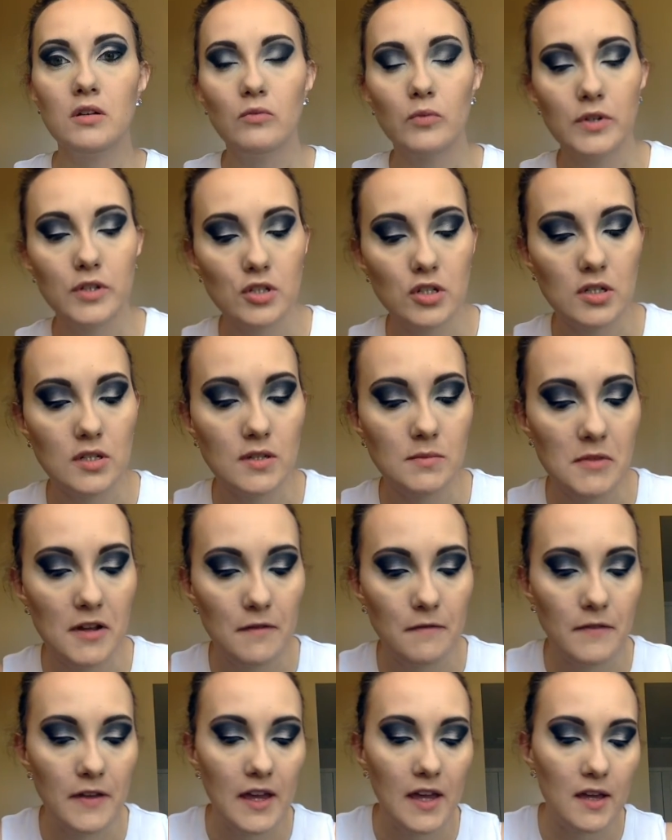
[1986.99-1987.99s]
which is my
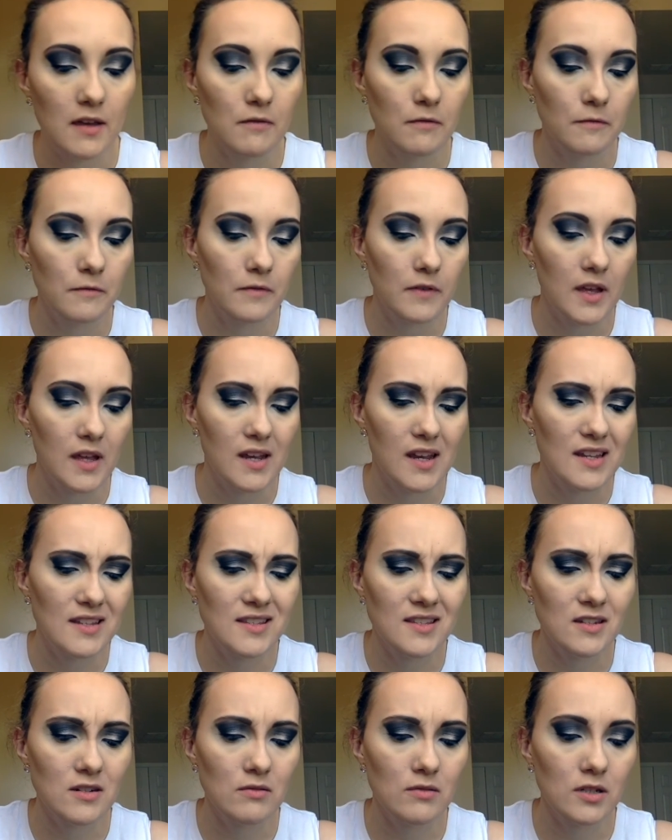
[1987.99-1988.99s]
fave, and it
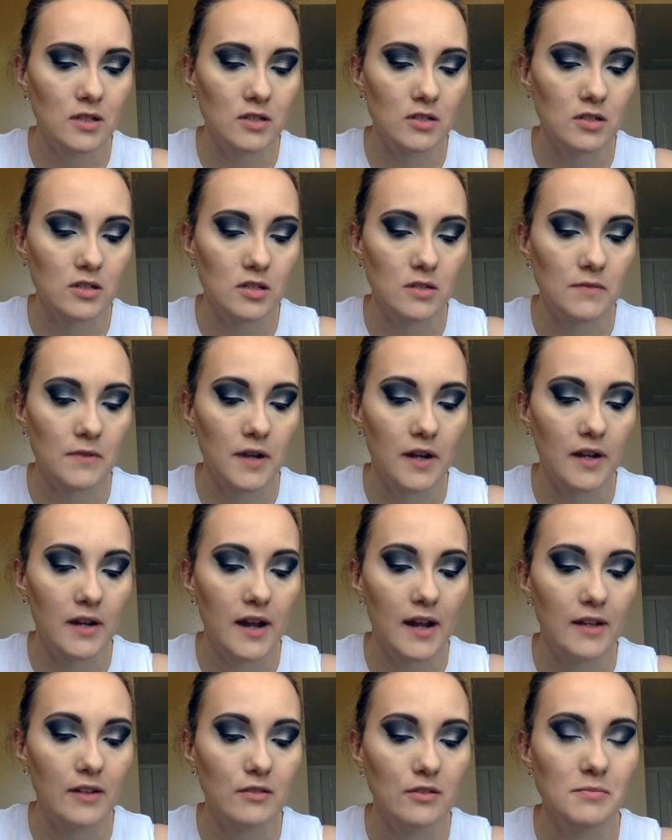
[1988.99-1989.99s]
still works just fine.
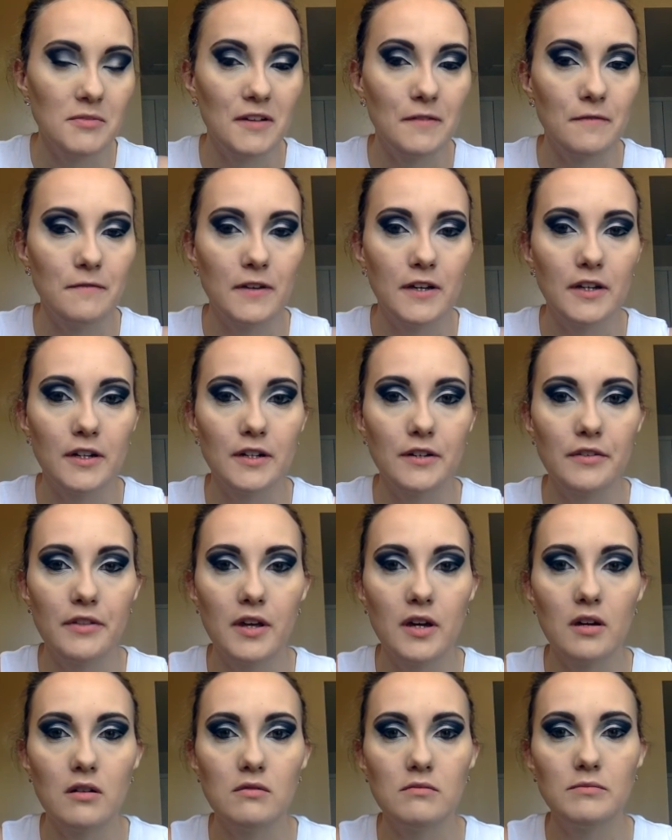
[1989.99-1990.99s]
I use my finger,
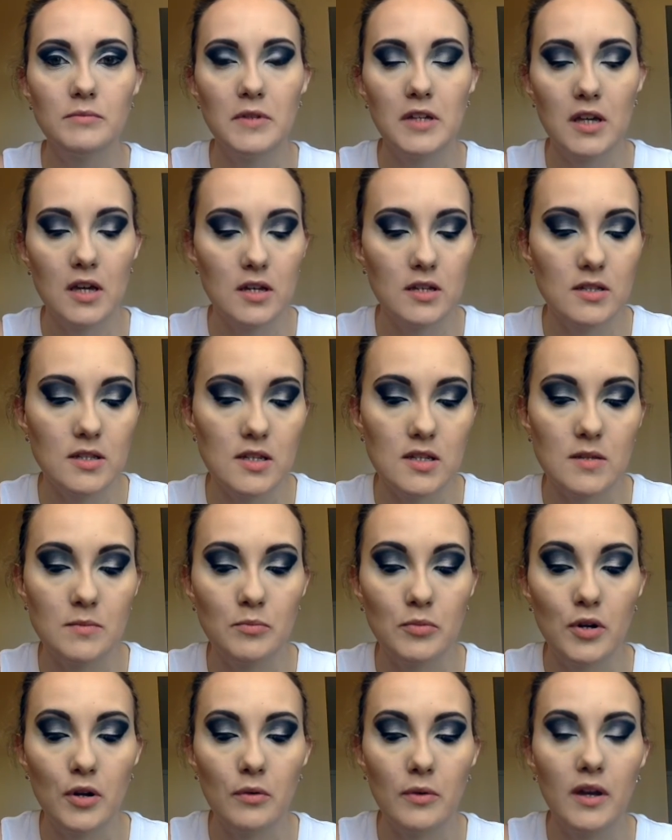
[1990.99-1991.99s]
though, because it's
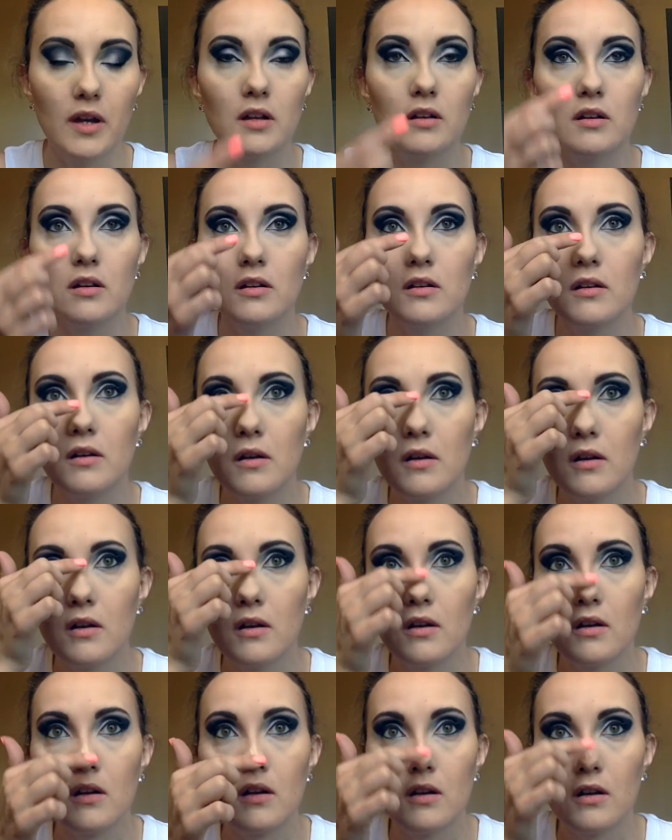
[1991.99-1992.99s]
broken, and
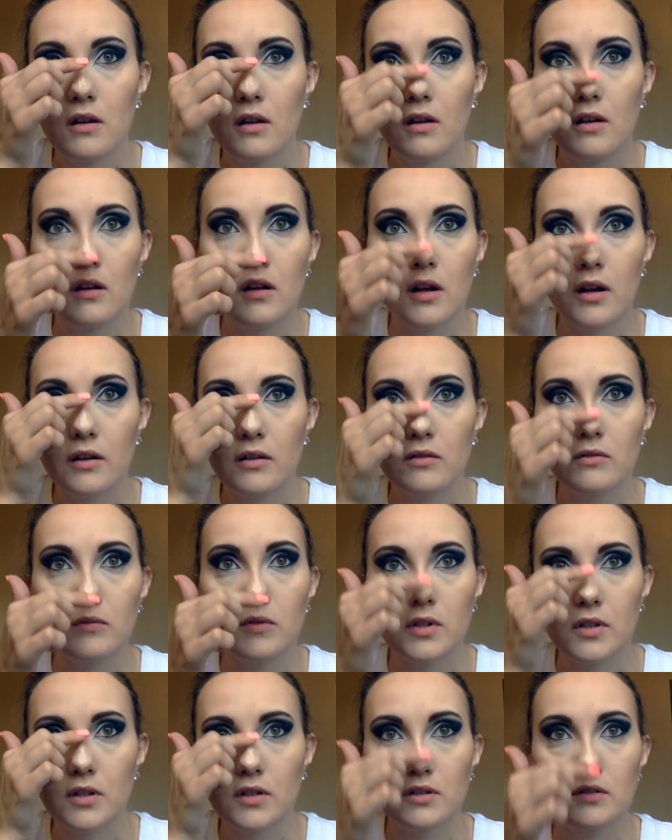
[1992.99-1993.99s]
I don't
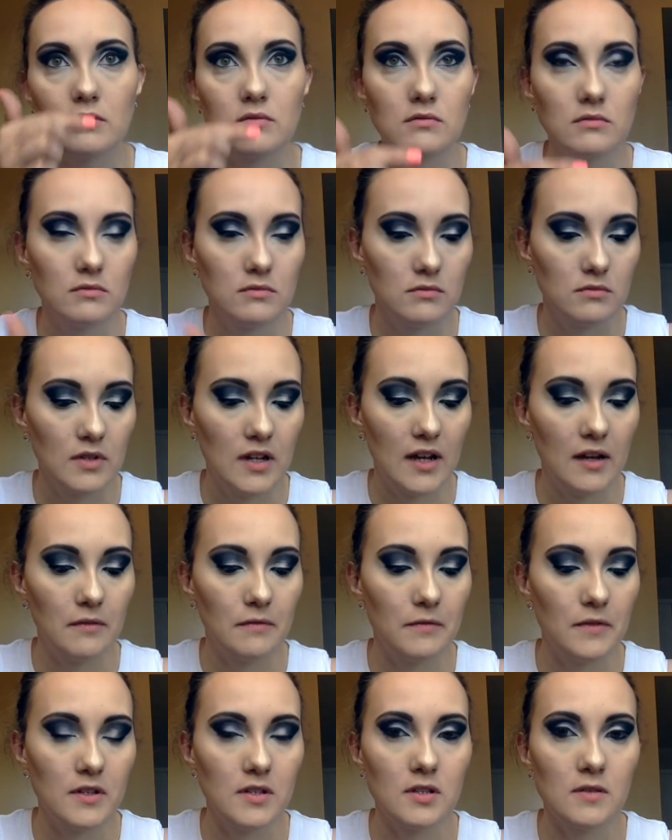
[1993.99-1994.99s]
want to
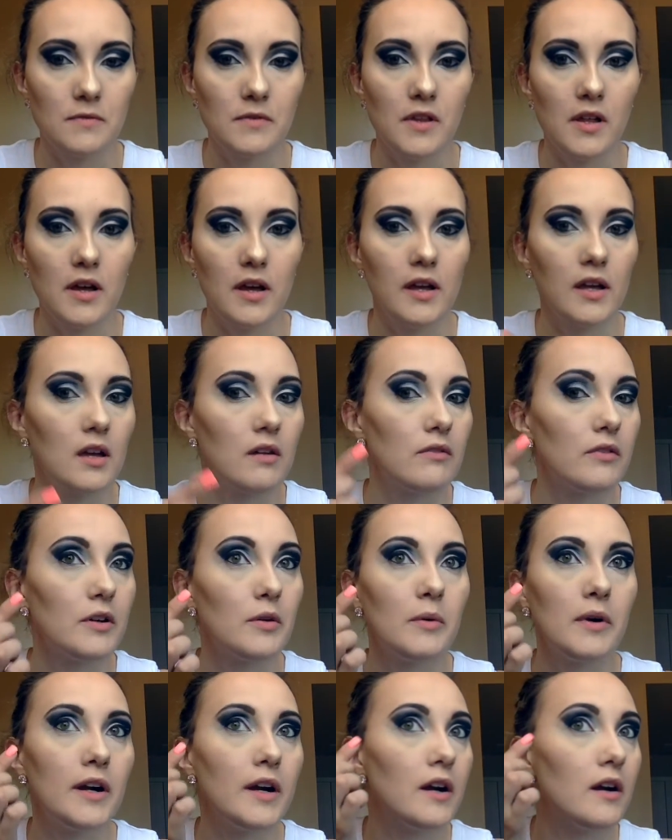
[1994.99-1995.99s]
have this flying
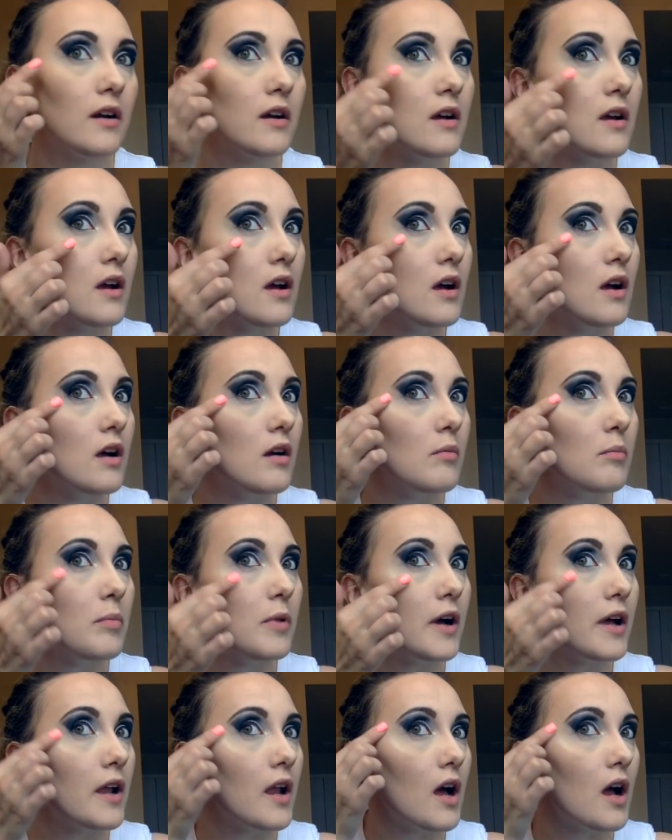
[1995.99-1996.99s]
everywhere.
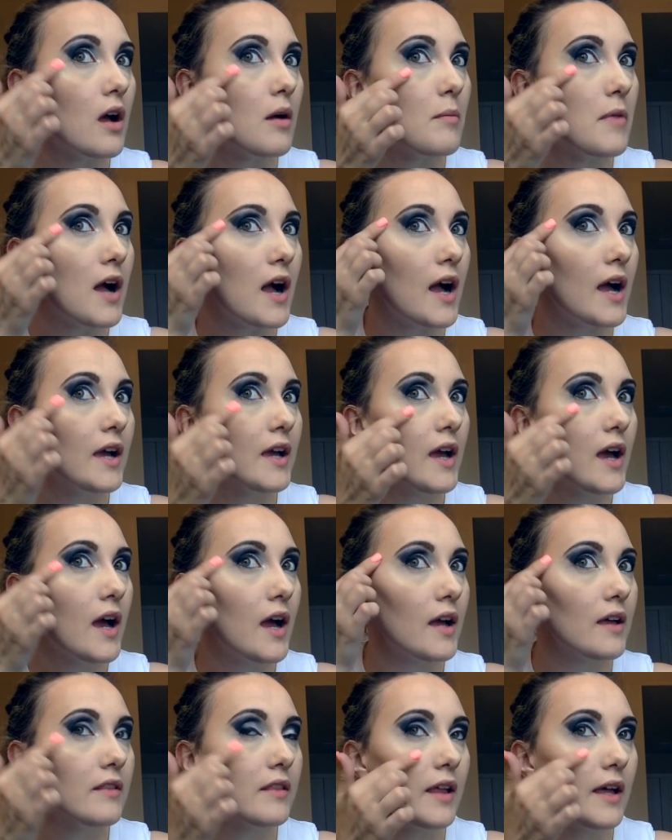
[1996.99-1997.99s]
But I
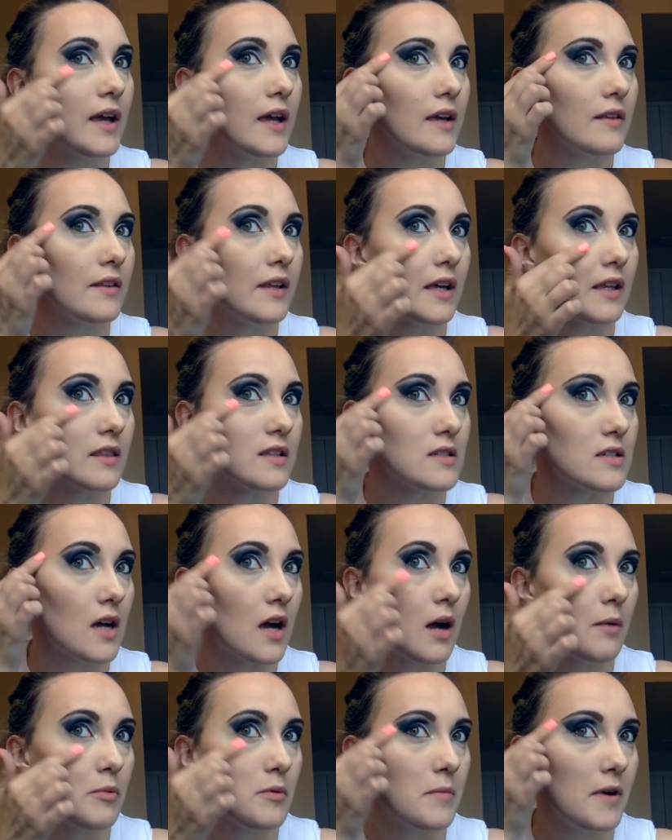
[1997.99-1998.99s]
highlight like the
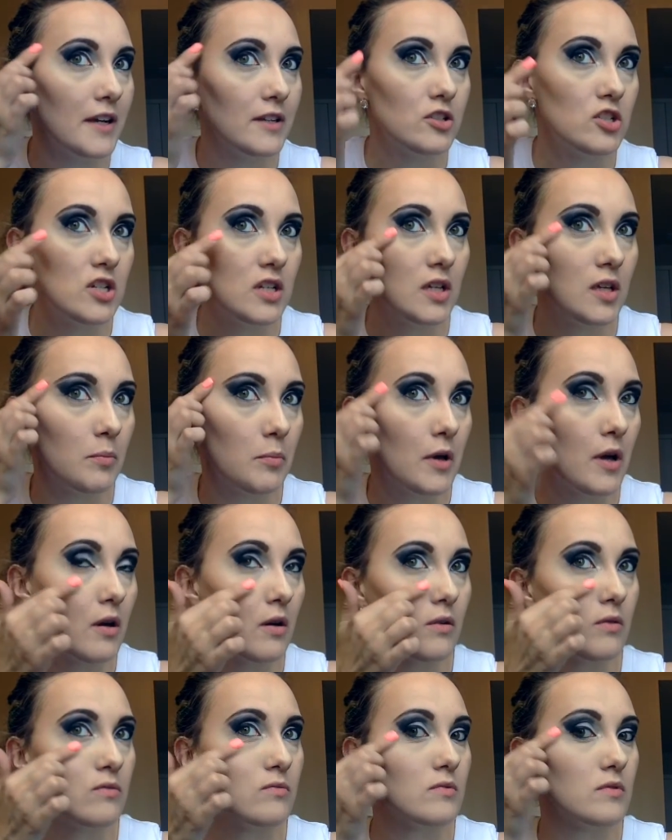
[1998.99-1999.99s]
top of my
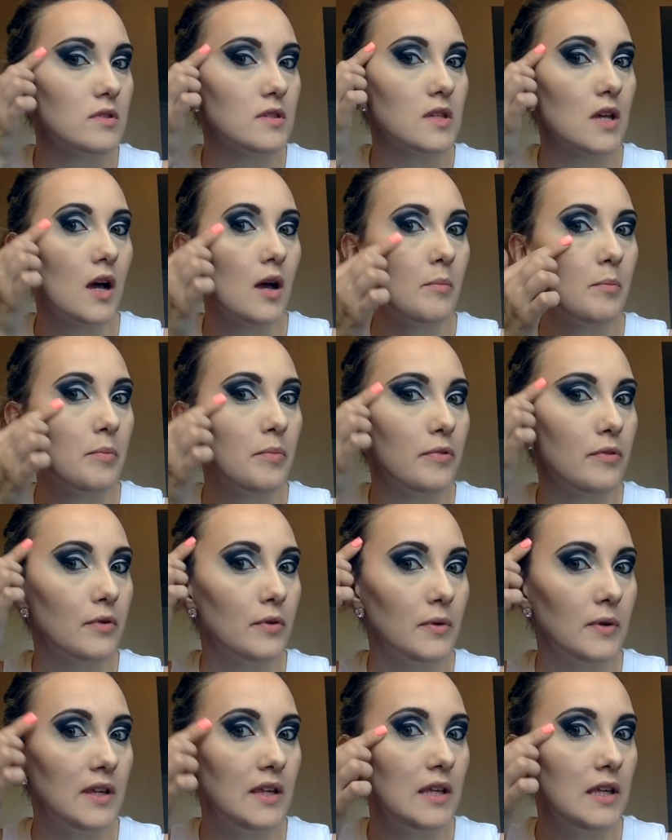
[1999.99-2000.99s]
cheekbones up
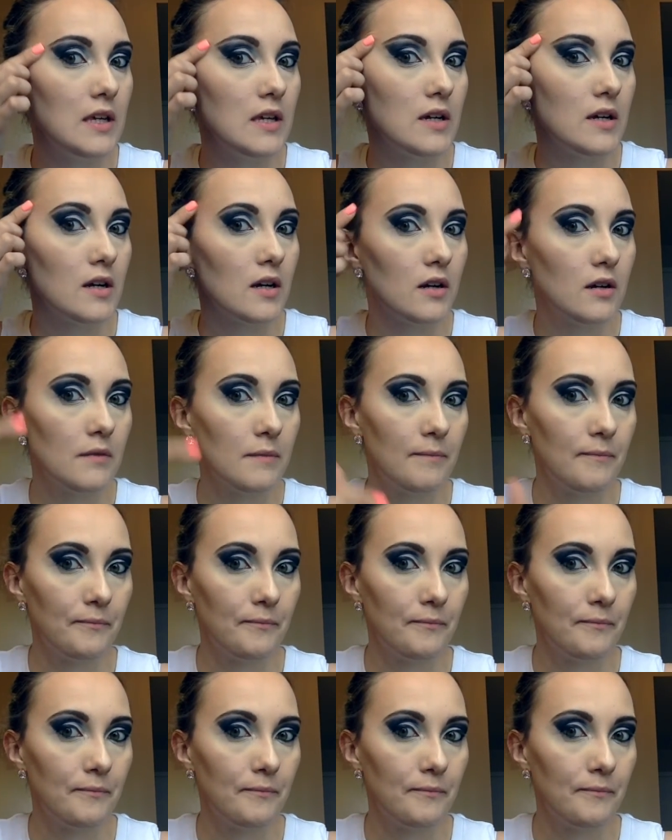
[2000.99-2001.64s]
through here.